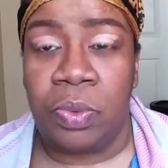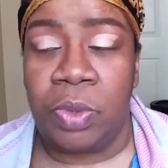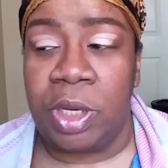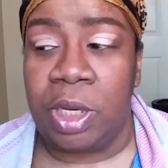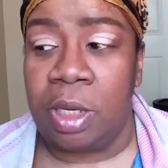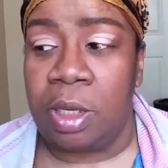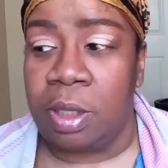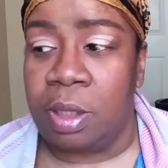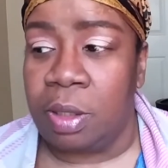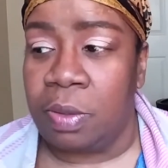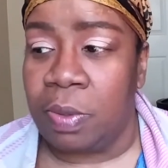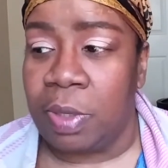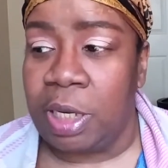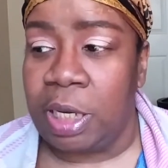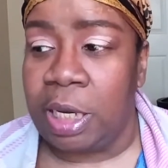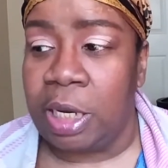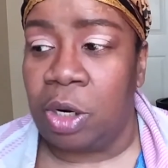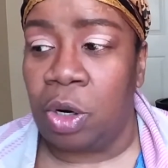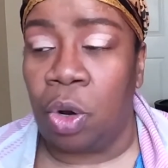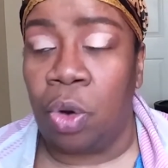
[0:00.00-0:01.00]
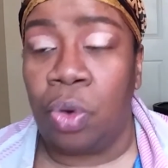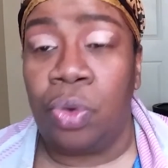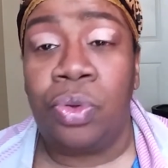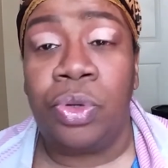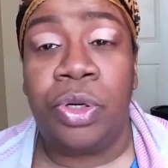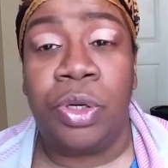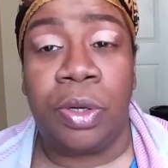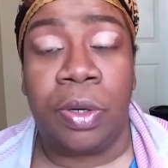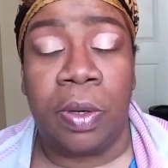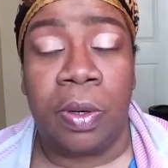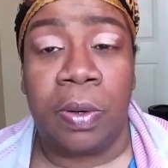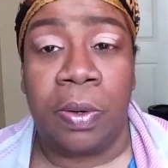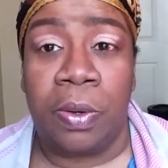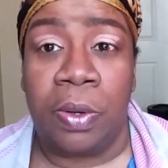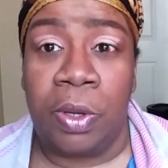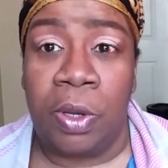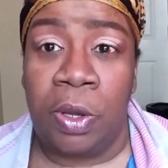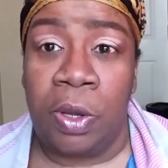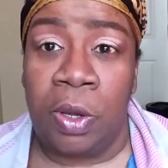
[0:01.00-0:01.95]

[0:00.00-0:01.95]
We get older,